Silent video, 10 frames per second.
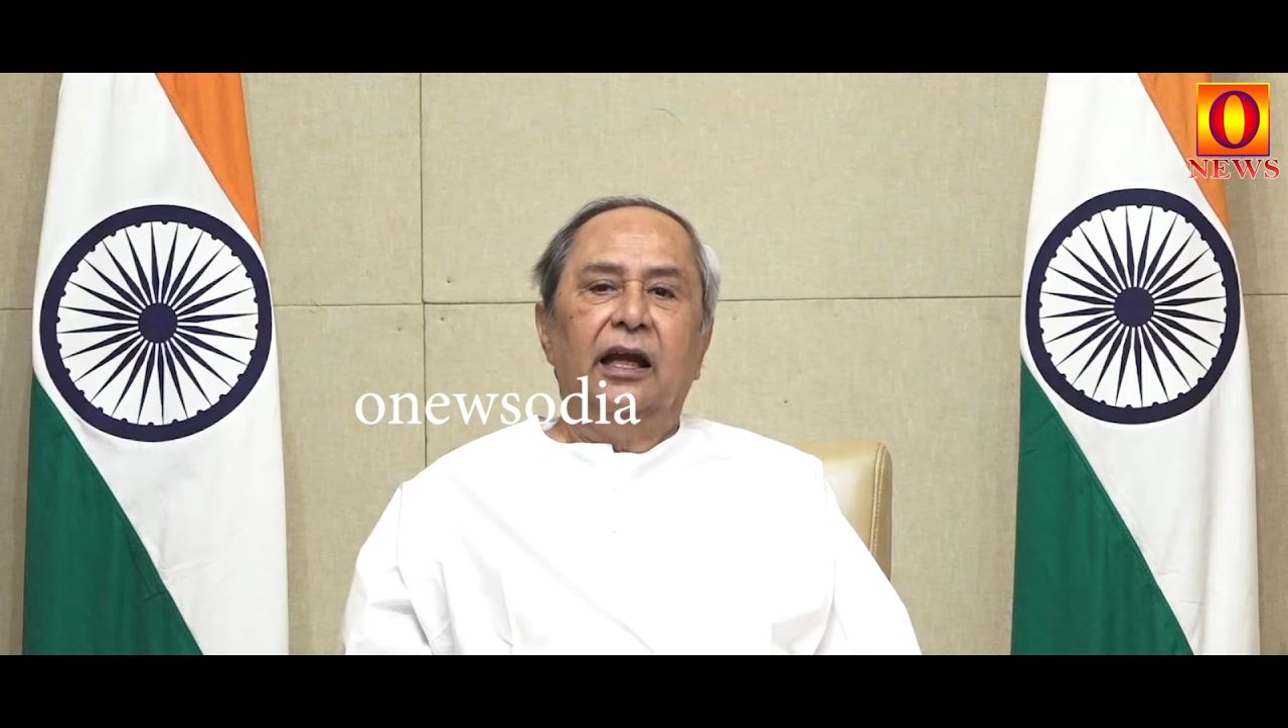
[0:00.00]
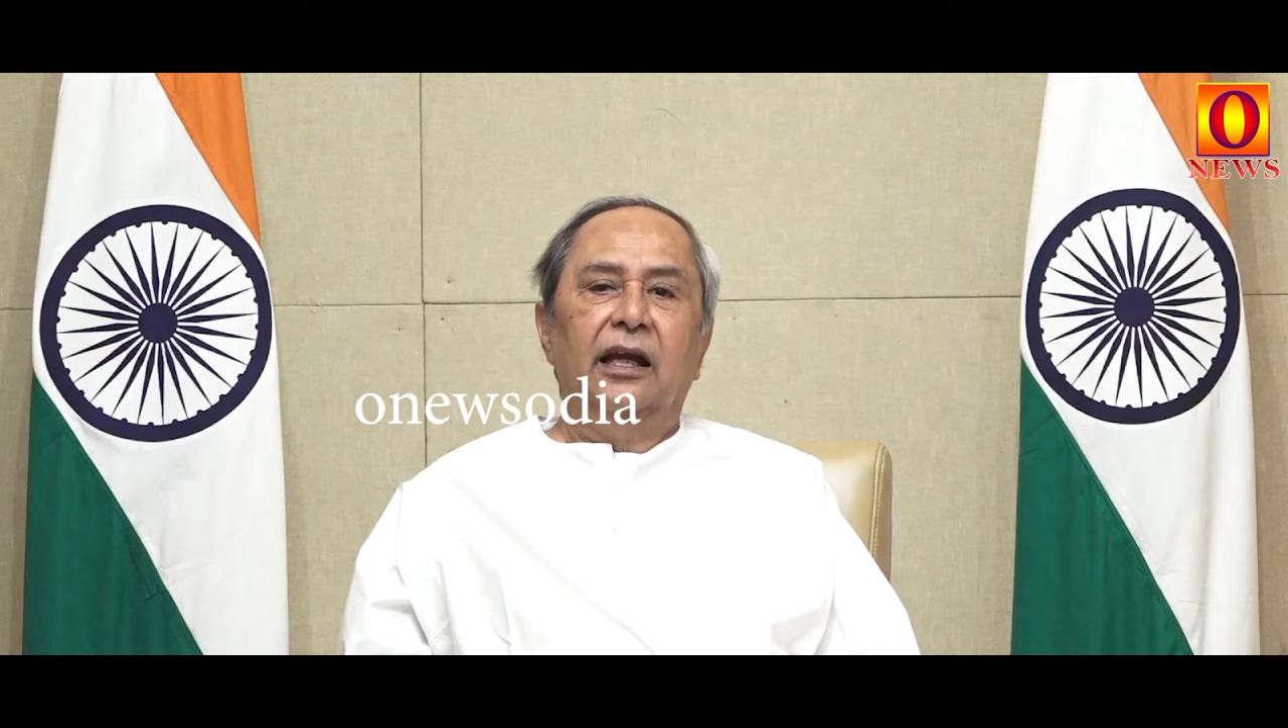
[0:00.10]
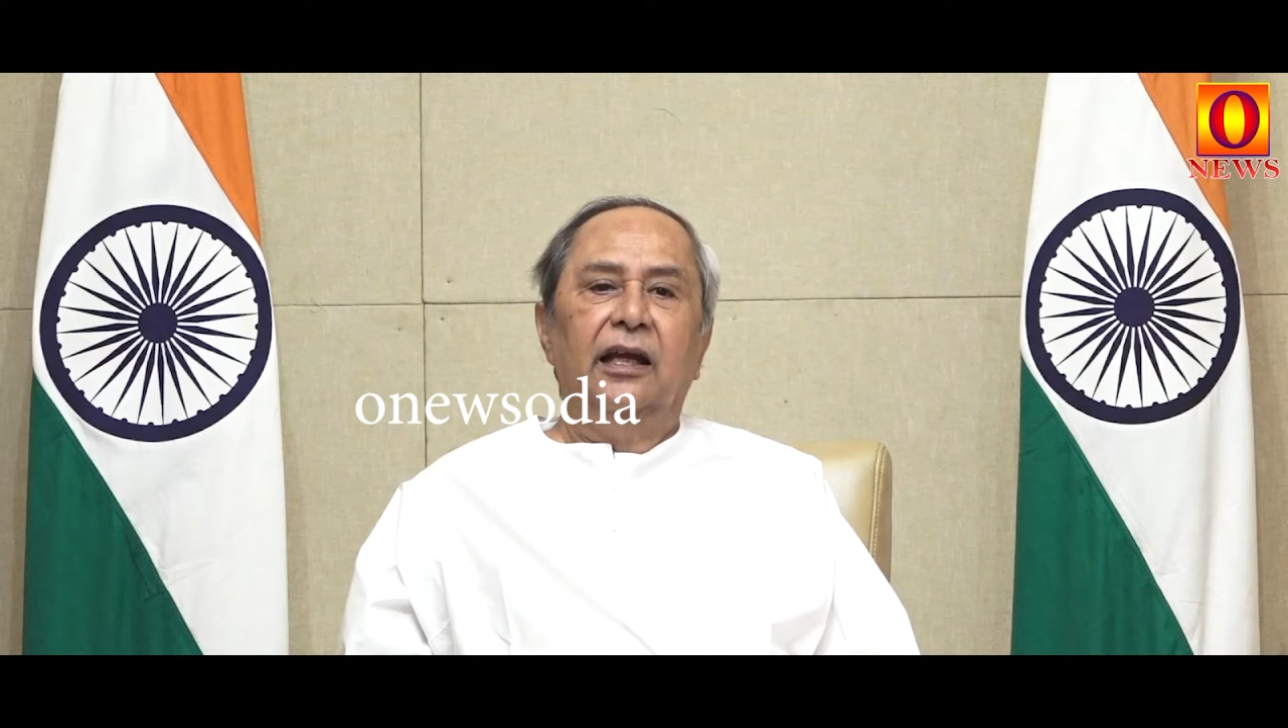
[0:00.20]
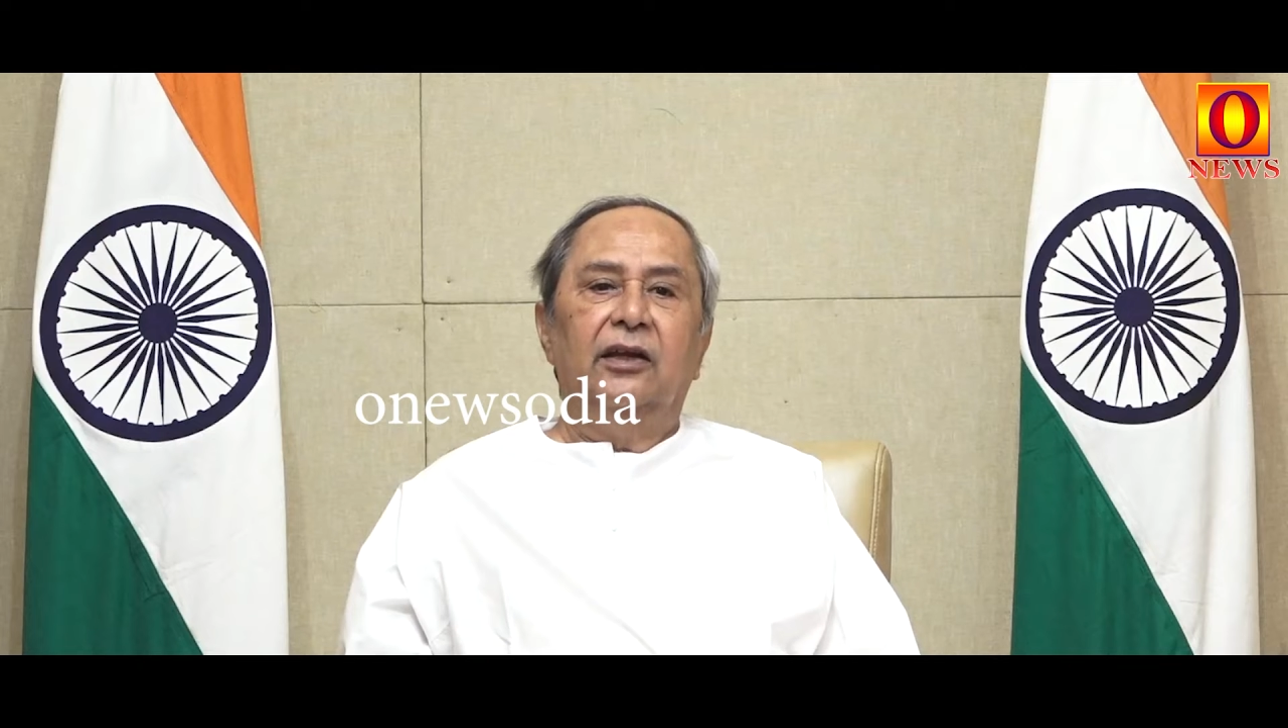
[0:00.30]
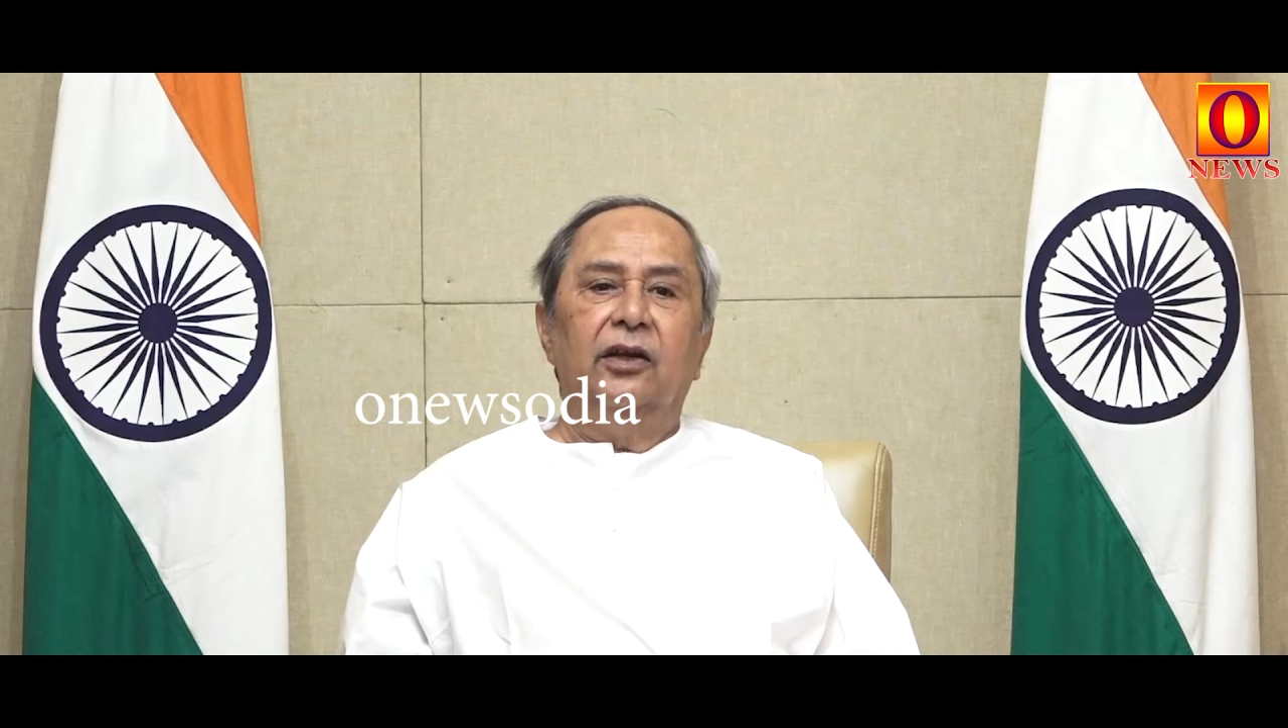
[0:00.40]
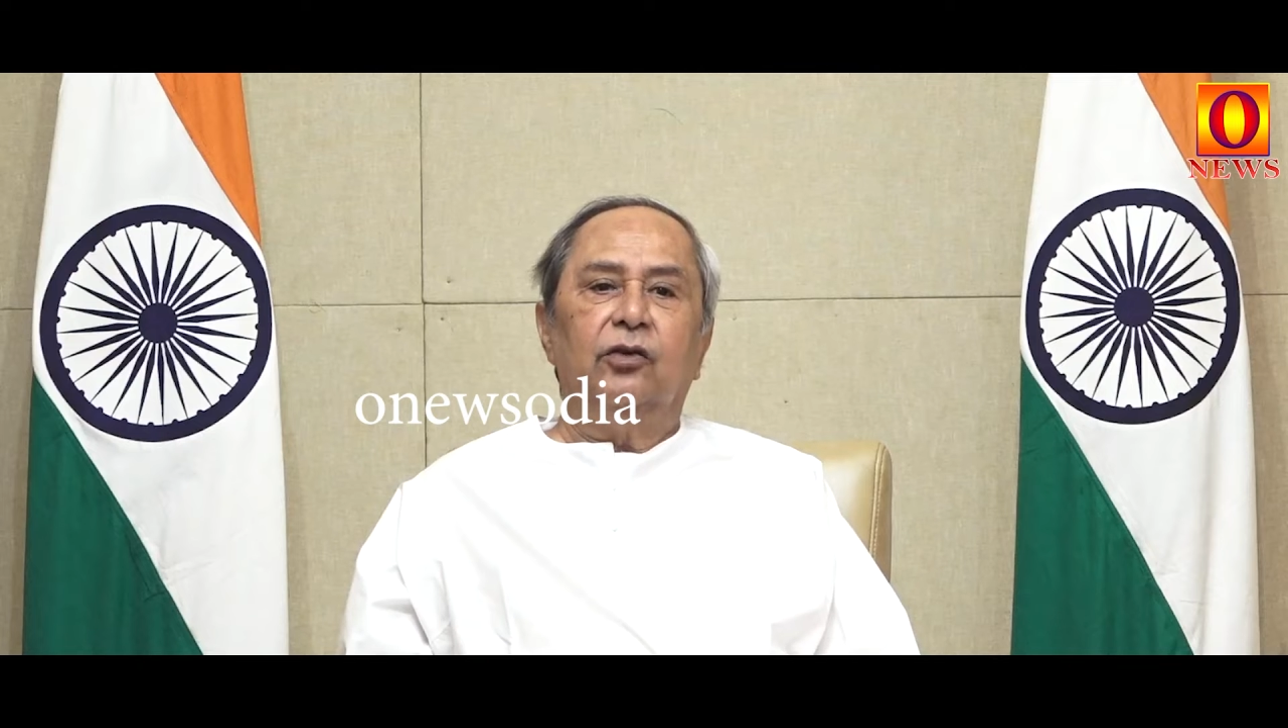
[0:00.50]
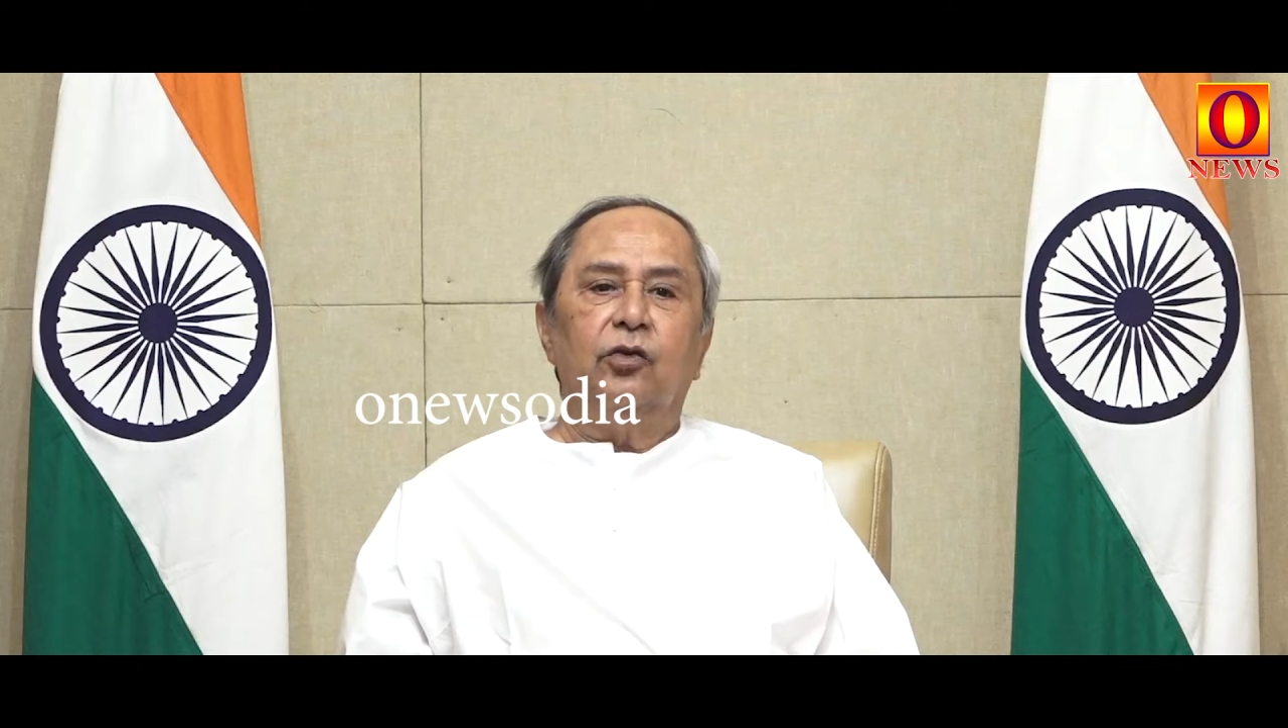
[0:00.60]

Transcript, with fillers: leading